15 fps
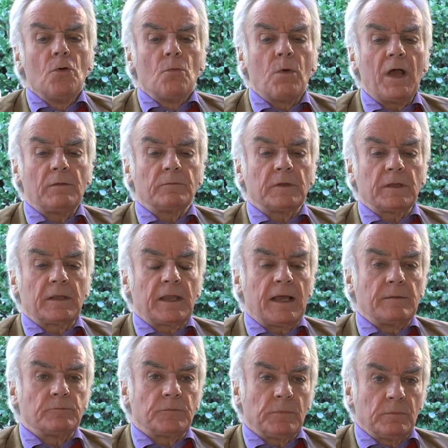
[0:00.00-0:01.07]
Well,
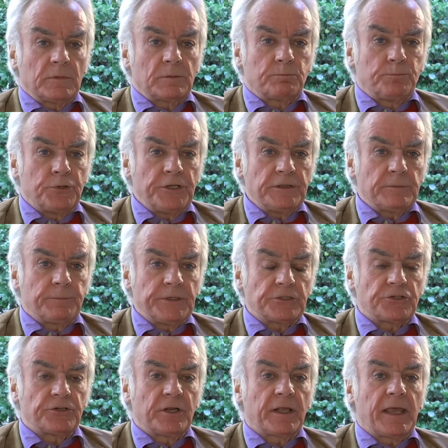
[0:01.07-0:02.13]
I'm putting the
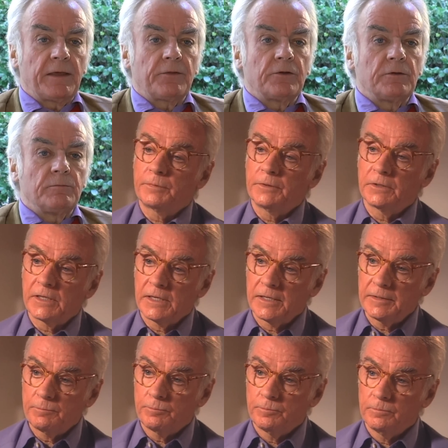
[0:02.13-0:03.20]
picture together, Bill
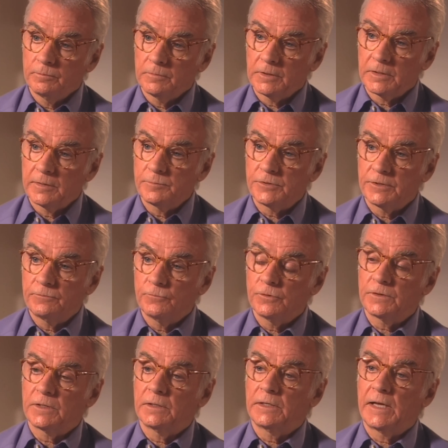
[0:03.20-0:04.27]
Conti comes in
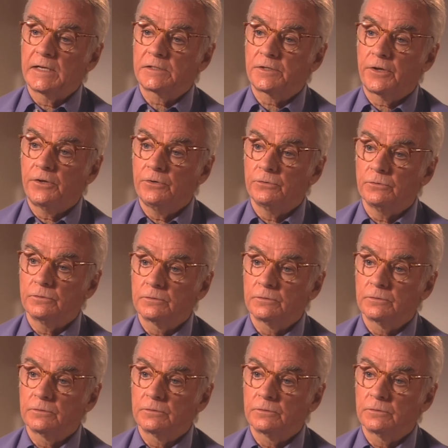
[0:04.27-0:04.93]
with the last cue.